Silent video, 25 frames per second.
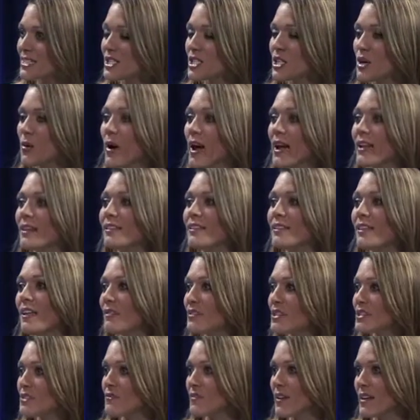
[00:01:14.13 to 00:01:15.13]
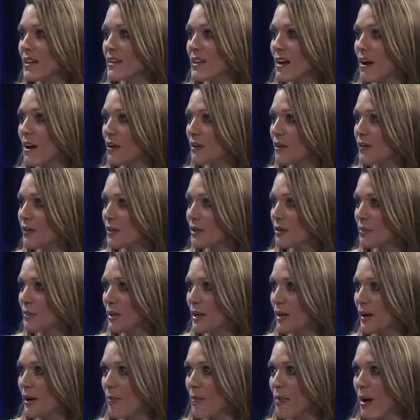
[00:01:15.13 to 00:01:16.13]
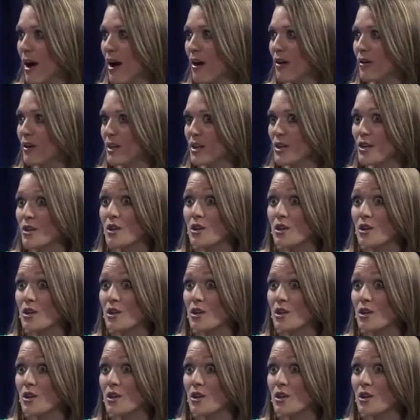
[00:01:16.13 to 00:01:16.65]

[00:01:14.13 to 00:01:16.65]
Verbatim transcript: So I'd love to find out a little bit about